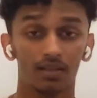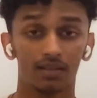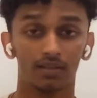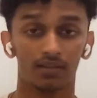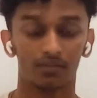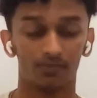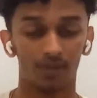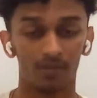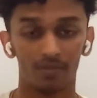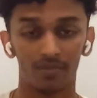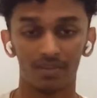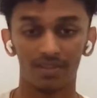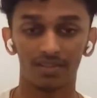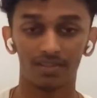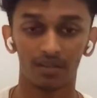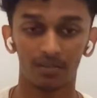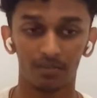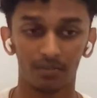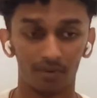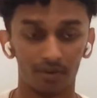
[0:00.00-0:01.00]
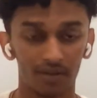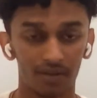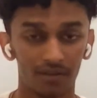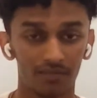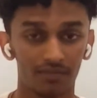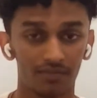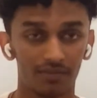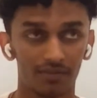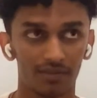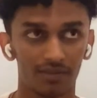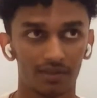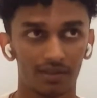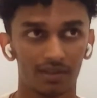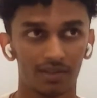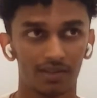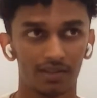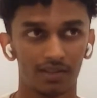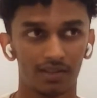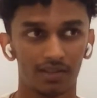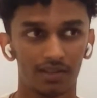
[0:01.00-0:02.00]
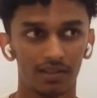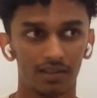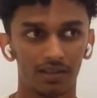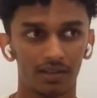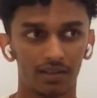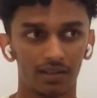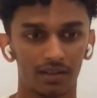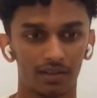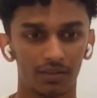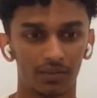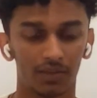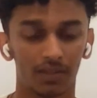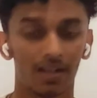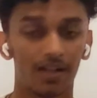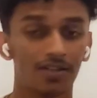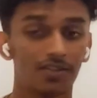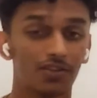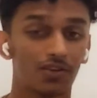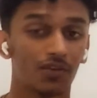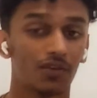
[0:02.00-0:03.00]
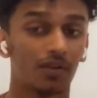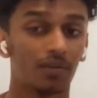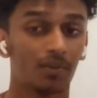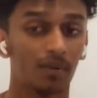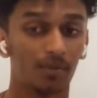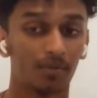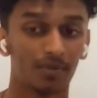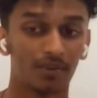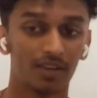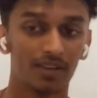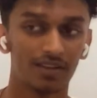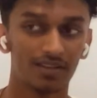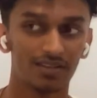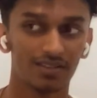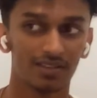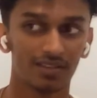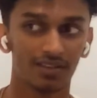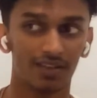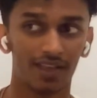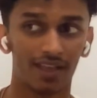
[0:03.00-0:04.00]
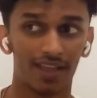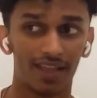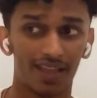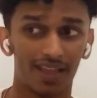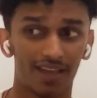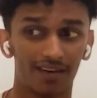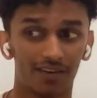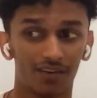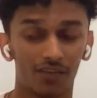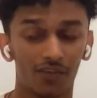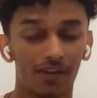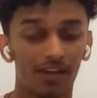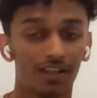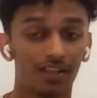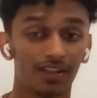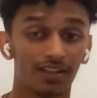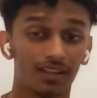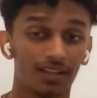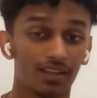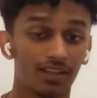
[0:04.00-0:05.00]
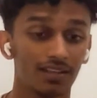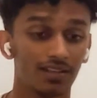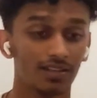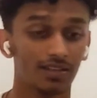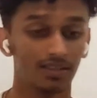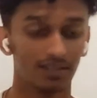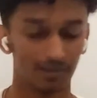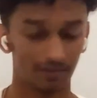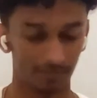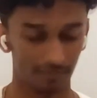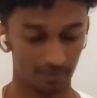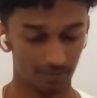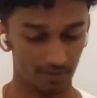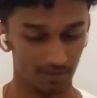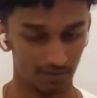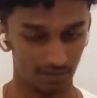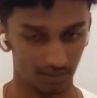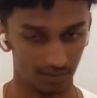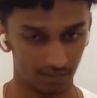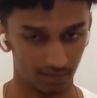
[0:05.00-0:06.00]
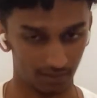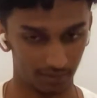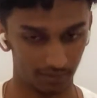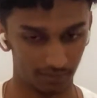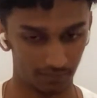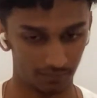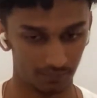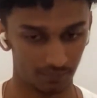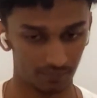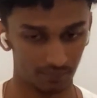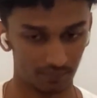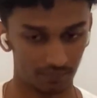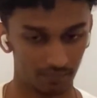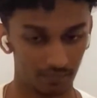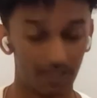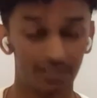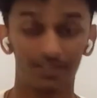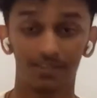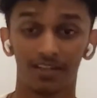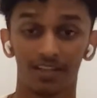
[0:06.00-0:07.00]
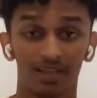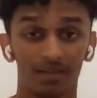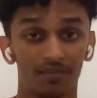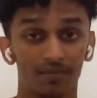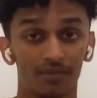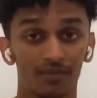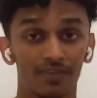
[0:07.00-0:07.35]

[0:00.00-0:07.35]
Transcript: the feminism brief, um, the cultural appropriation, and creating a um, mixtape